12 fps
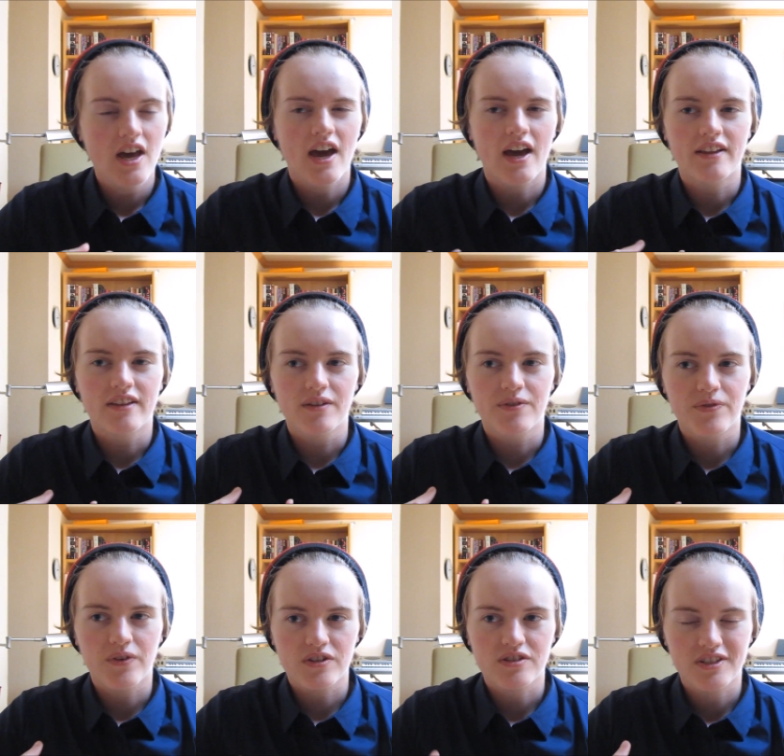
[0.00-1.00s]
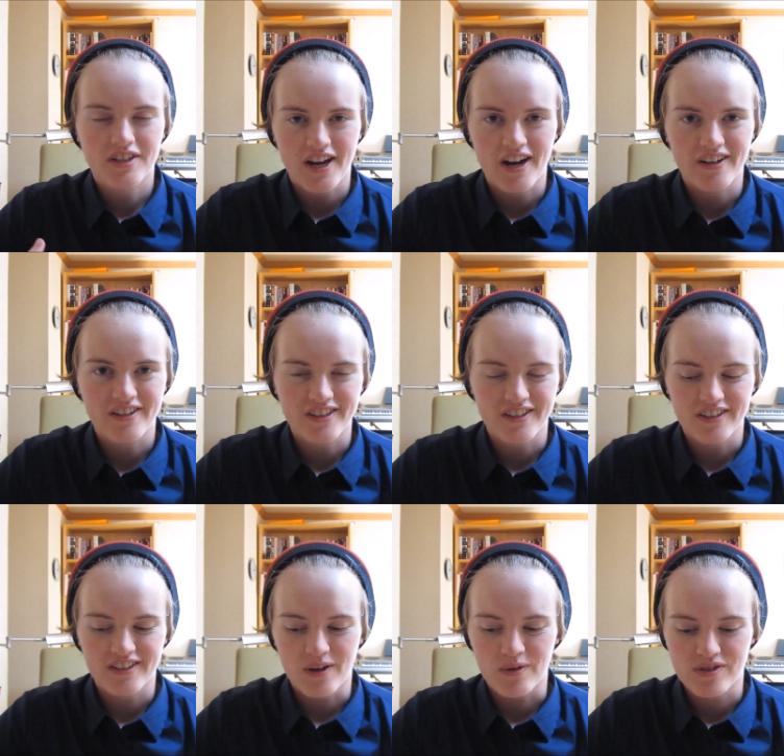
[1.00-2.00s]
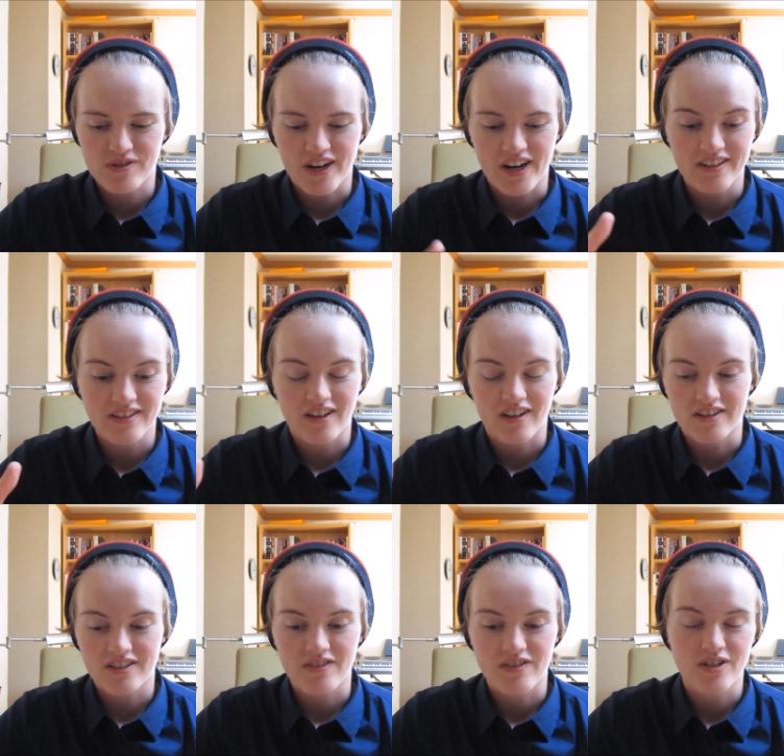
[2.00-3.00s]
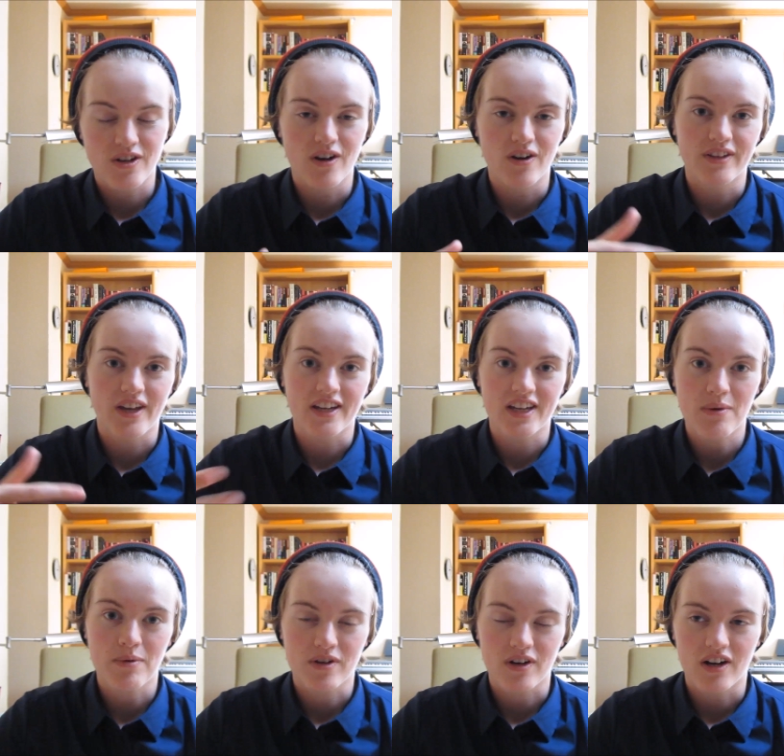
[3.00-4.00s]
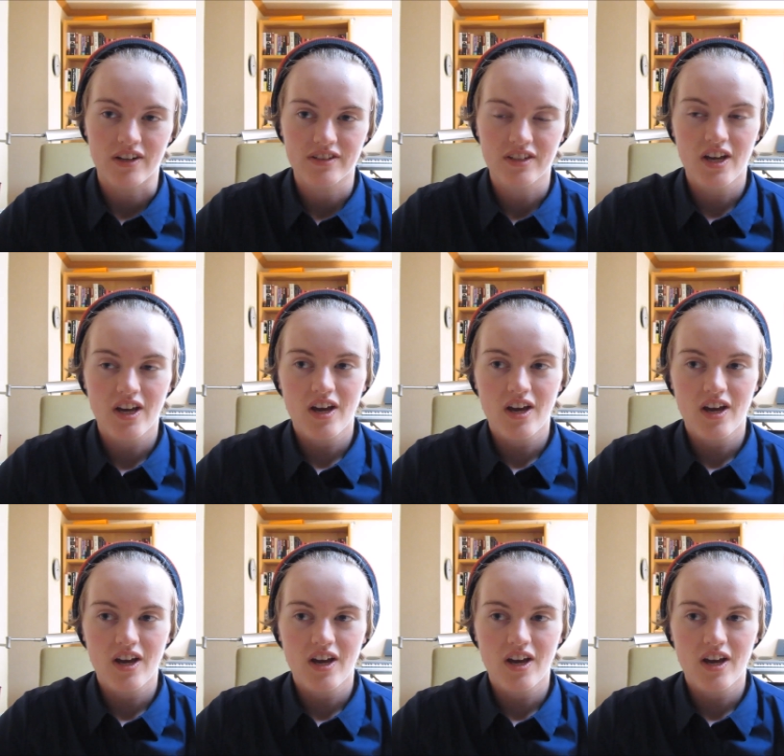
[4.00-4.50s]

And the first character that was trans on a TV show that I came across